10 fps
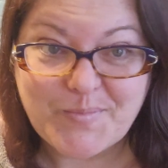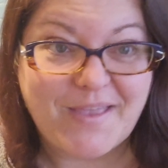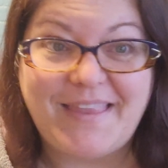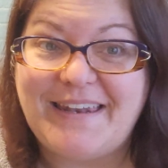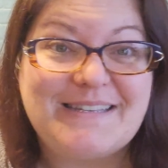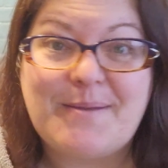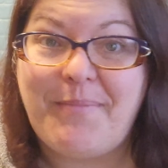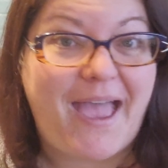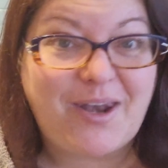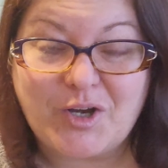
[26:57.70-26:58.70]
That doesn't
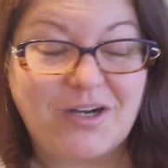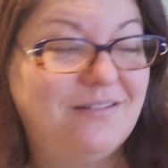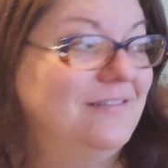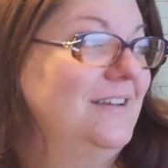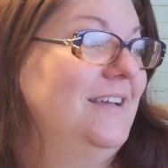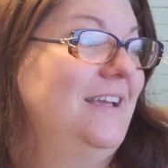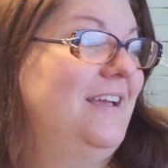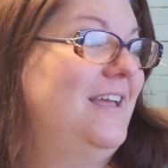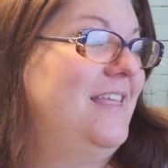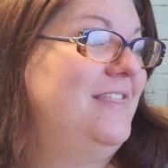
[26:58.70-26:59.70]
matter.
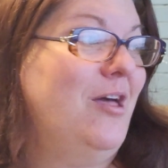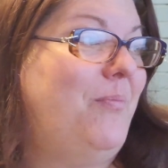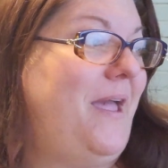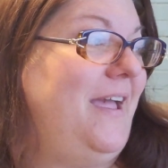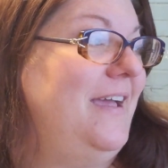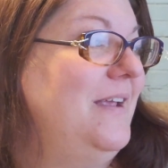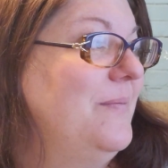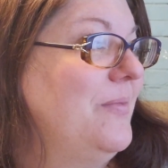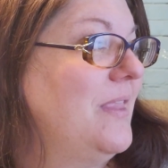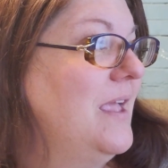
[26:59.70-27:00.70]
They'll pay it.
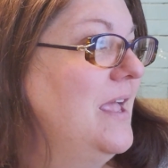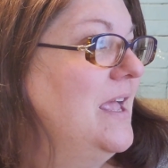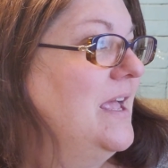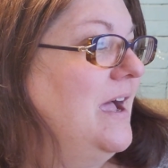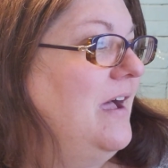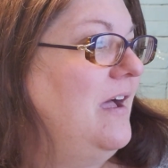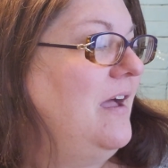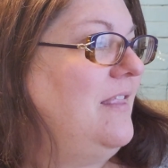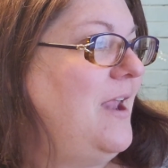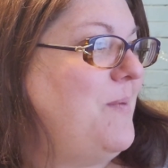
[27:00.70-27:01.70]
A
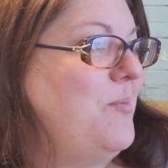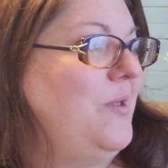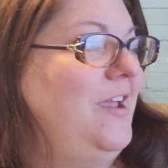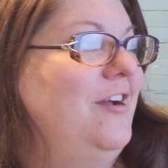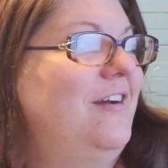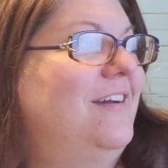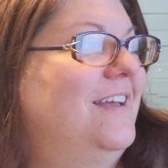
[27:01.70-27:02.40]
lot of people here